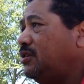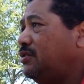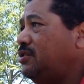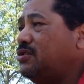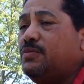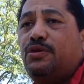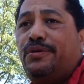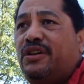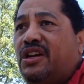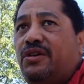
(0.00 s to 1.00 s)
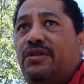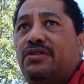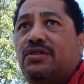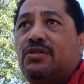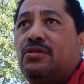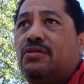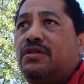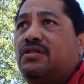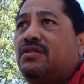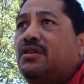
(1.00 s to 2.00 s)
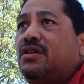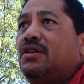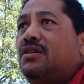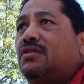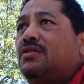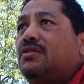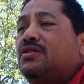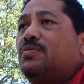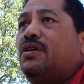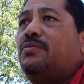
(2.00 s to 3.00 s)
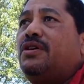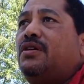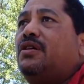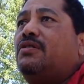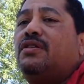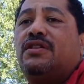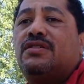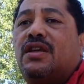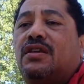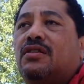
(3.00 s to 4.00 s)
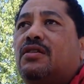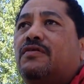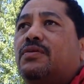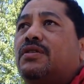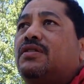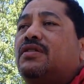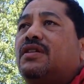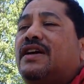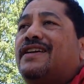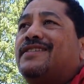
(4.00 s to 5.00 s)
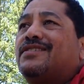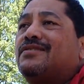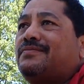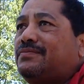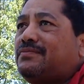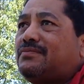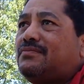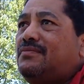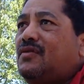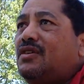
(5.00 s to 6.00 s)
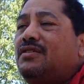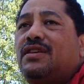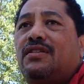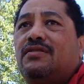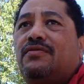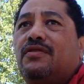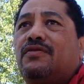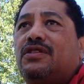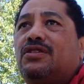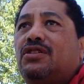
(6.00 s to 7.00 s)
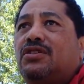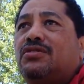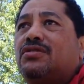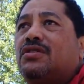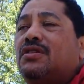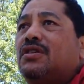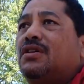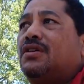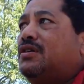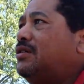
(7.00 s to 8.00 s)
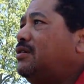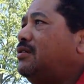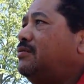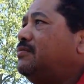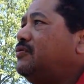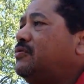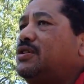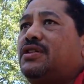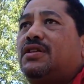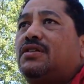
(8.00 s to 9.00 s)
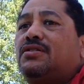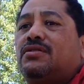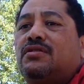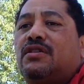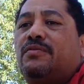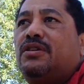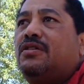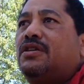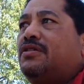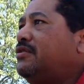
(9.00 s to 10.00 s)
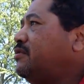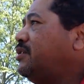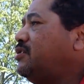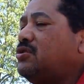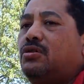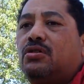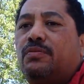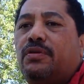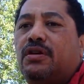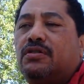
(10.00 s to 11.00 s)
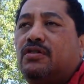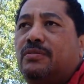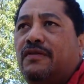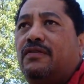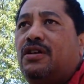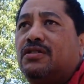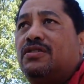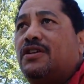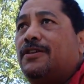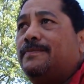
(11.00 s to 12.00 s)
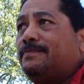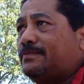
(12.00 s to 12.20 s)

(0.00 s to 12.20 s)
These suburban areas are growing. It's probably an area that's taken off within the last 10 to 15 years. Really nice. I'm here at a nice local park doing my vlog today.